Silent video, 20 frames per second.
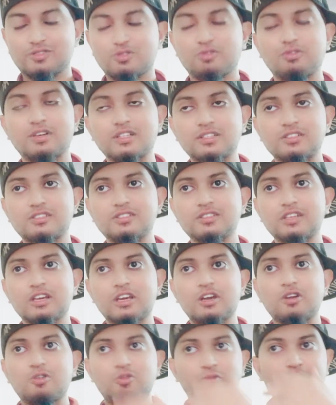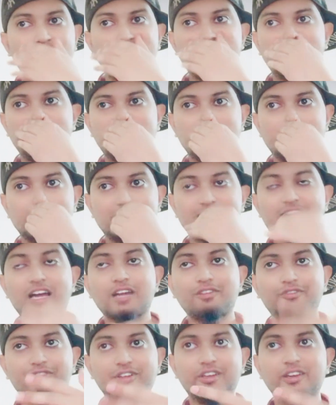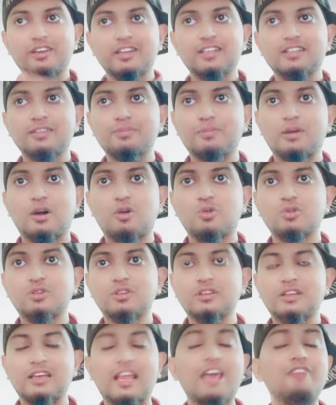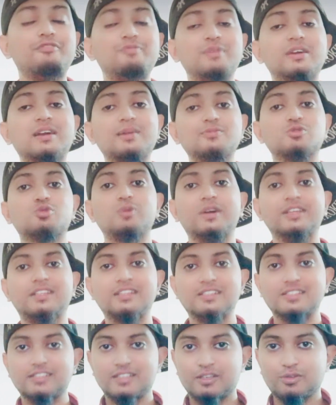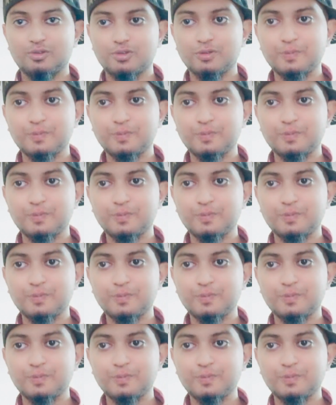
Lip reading: So once we start figuring them out, life becomes quite easy,